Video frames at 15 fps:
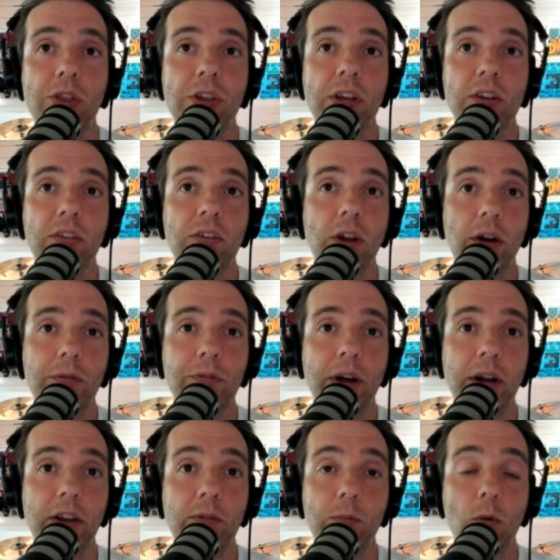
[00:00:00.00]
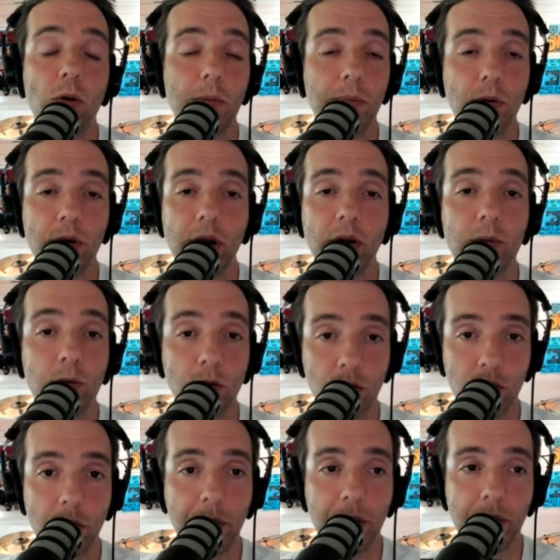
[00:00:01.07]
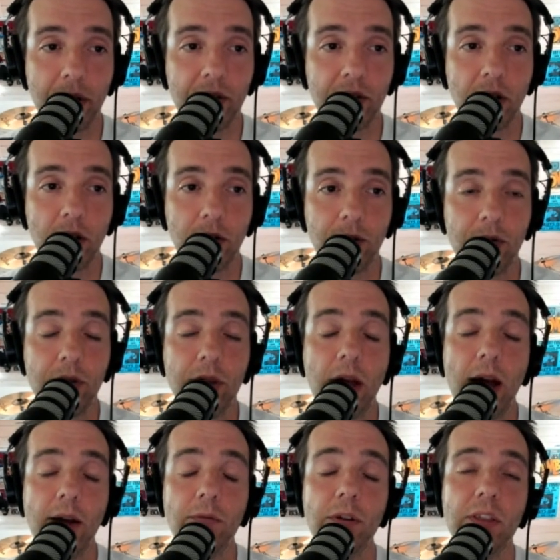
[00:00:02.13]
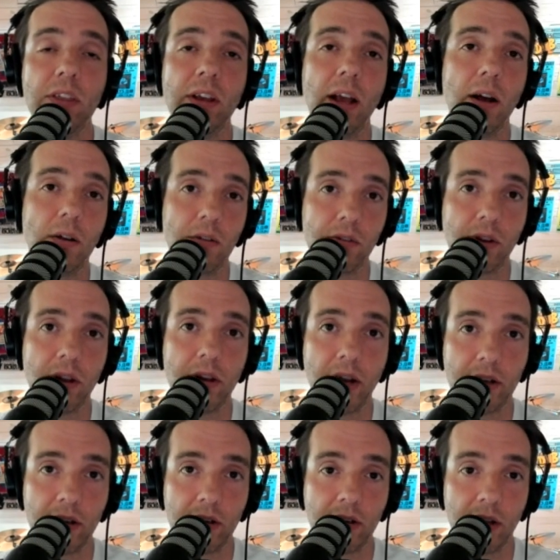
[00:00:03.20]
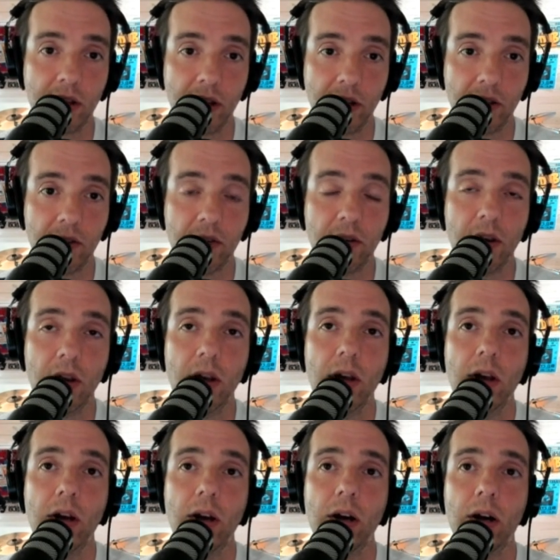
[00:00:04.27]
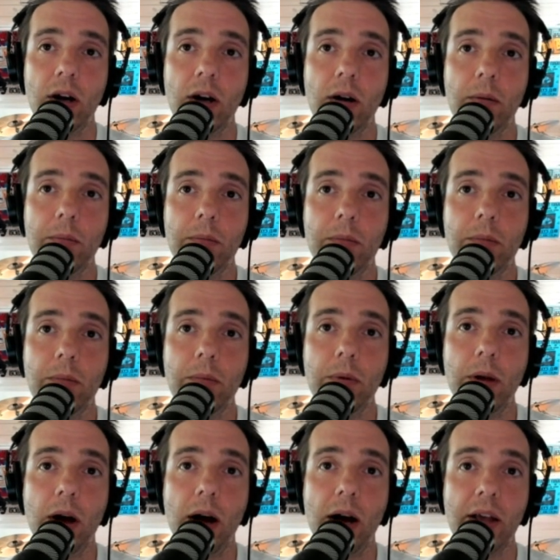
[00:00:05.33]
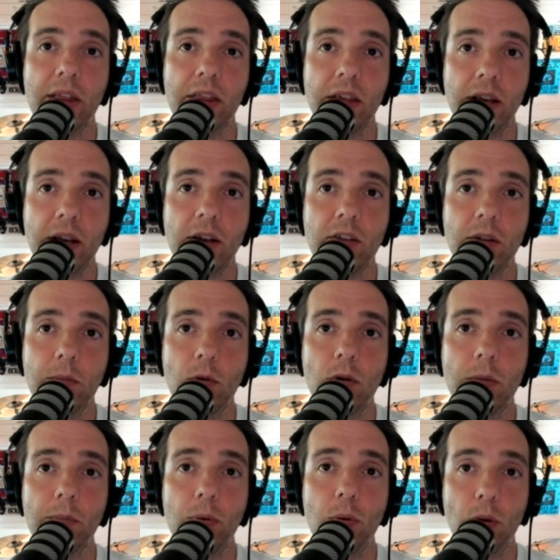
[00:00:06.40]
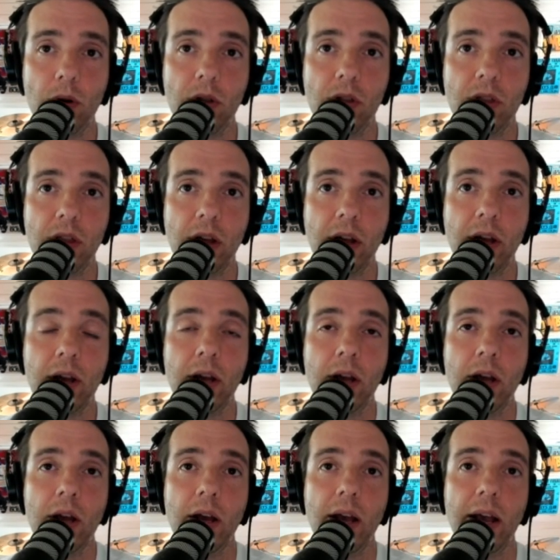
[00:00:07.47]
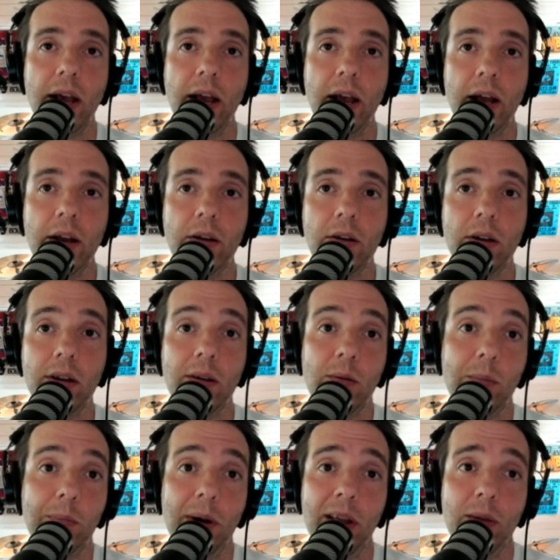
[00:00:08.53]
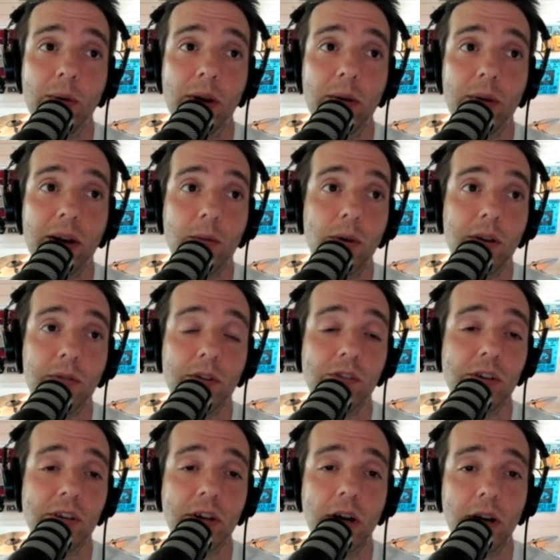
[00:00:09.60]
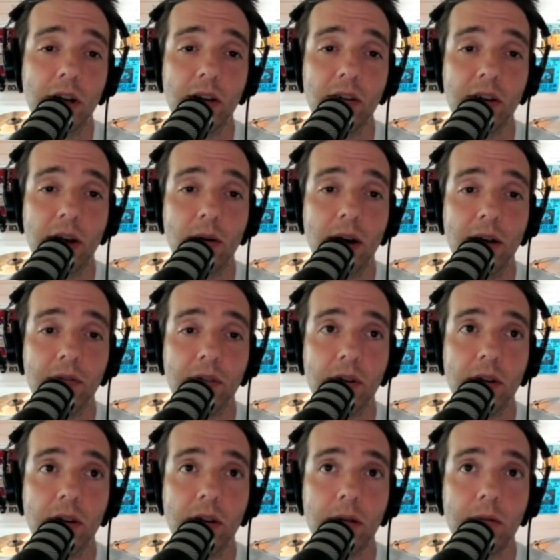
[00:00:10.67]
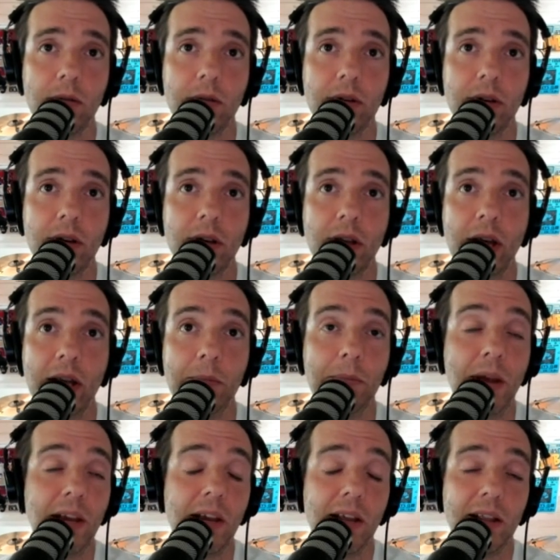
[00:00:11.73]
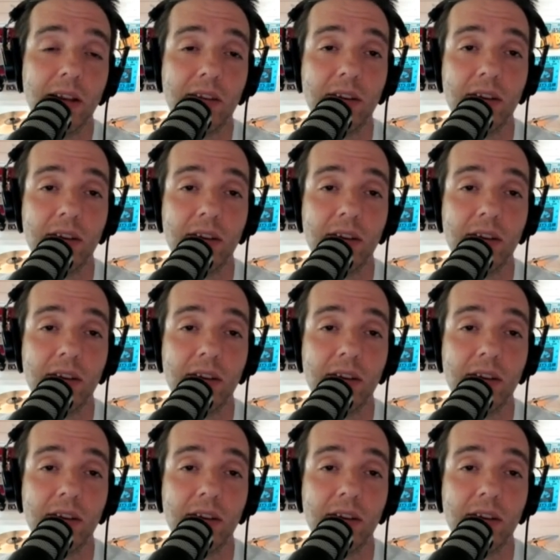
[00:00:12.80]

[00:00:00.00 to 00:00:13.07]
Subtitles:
The stuff that is more important, I will repeat myself, everything else connected to this, I think, is the more important thing. And by the way, like, West Virginia and Huggins now have to, in making this